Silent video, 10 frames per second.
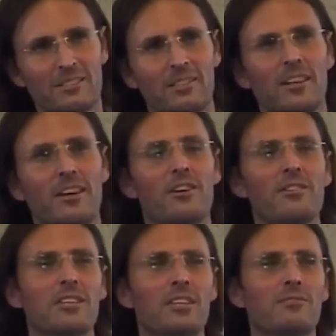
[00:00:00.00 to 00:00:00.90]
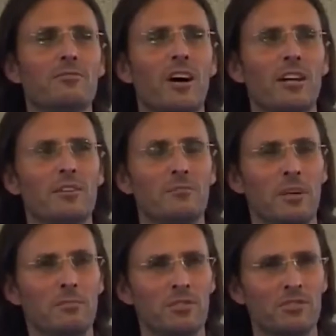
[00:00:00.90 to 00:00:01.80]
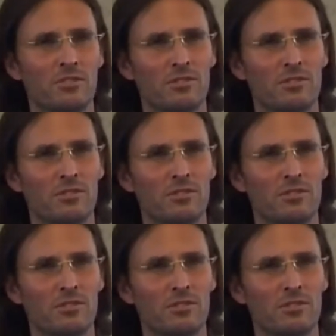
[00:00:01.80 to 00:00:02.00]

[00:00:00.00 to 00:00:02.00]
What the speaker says: So they only invited the members